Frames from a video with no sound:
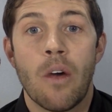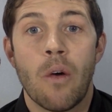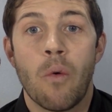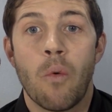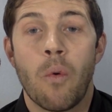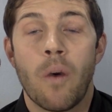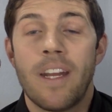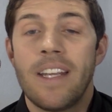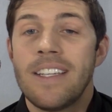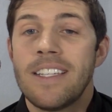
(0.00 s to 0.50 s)

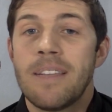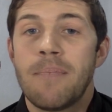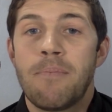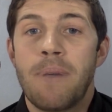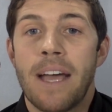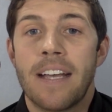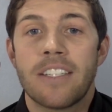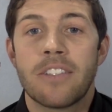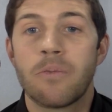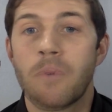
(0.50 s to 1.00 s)
what is the
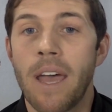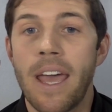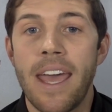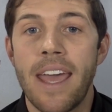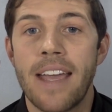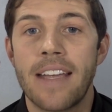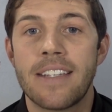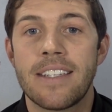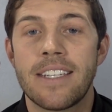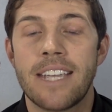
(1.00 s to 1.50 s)
best
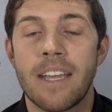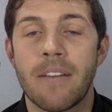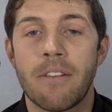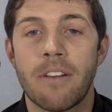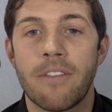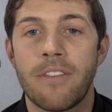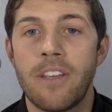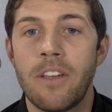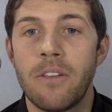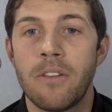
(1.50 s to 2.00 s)
way to get
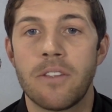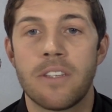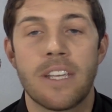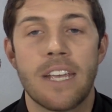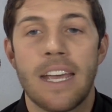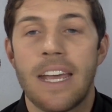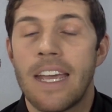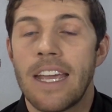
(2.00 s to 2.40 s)
reviews?